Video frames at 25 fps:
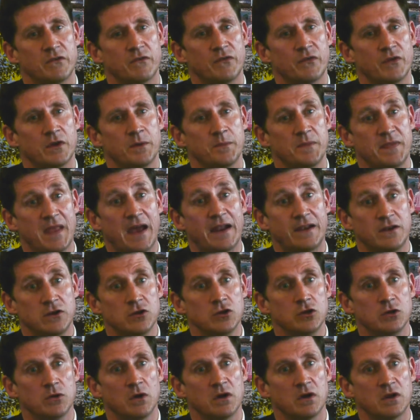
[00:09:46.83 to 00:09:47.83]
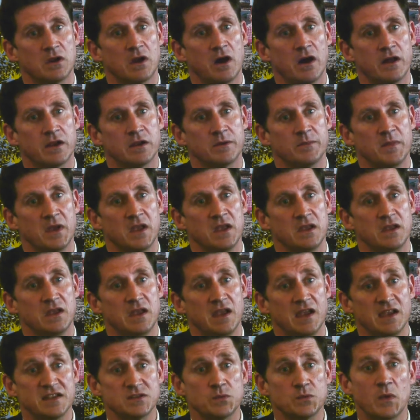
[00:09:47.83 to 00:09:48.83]
from that new economy
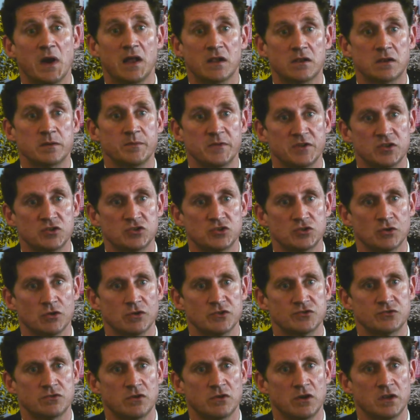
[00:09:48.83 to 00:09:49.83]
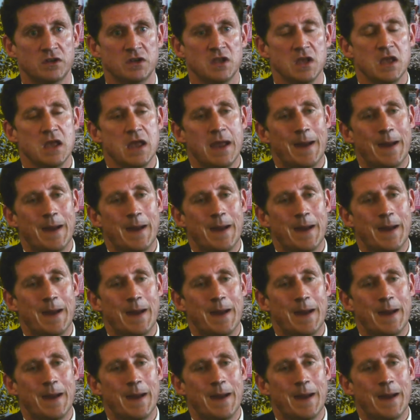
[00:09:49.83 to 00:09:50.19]
is welcome in the short run,